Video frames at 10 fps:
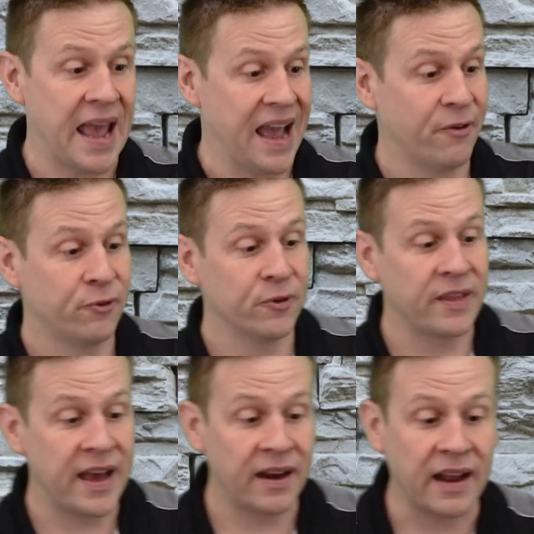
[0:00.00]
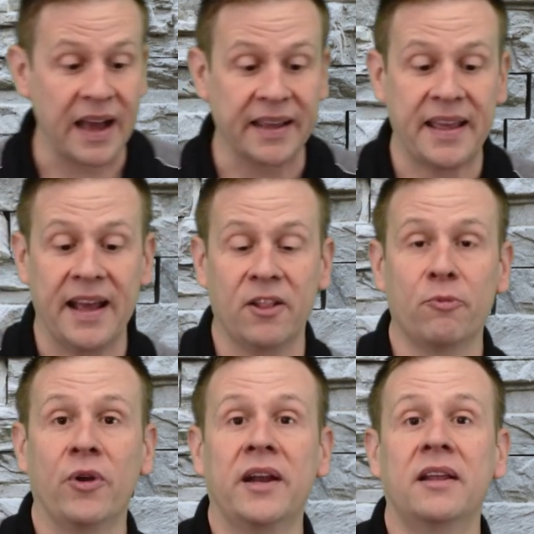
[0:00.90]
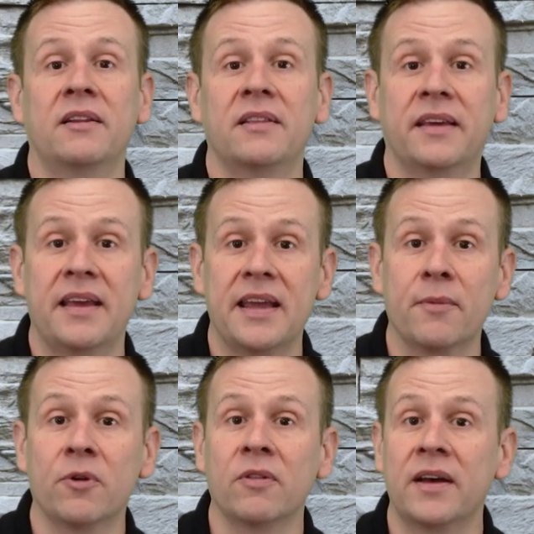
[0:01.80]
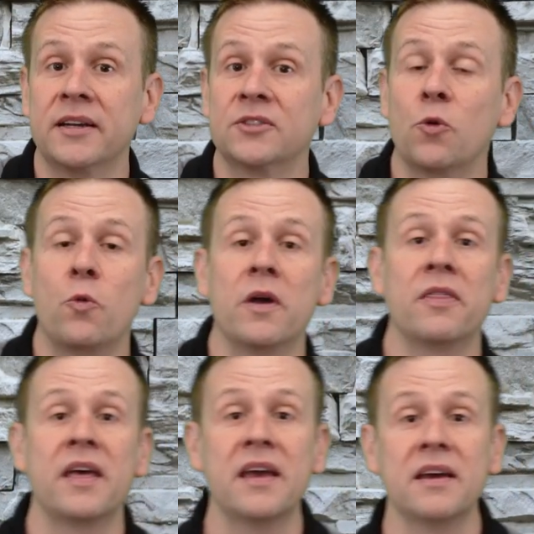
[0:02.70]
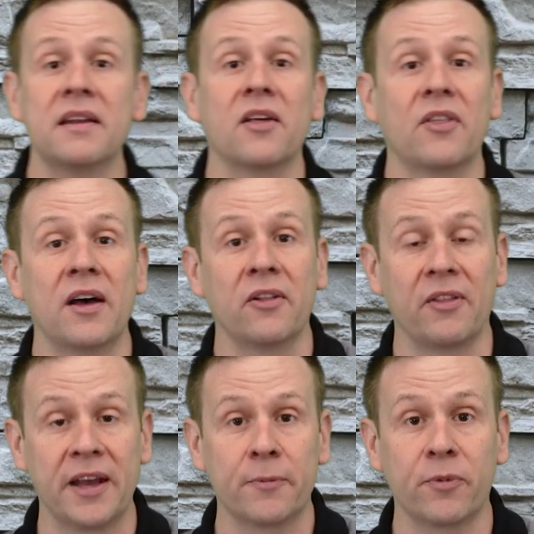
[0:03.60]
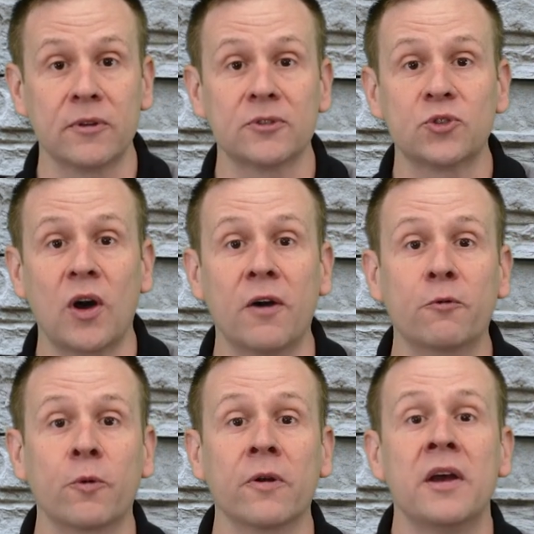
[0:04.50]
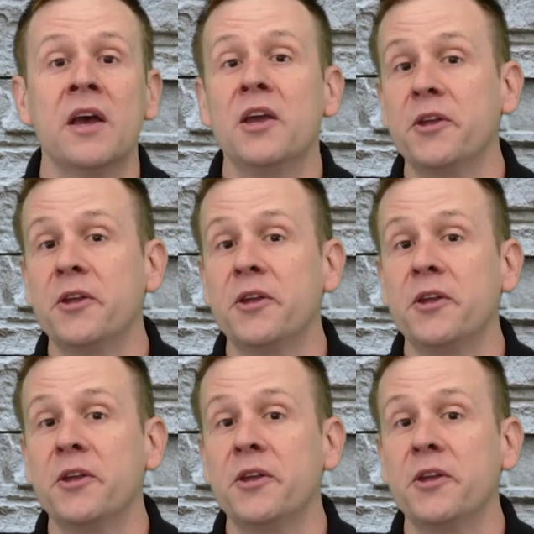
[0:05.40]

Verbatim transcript: After that, I calibrated the camera lens within the Lightburn software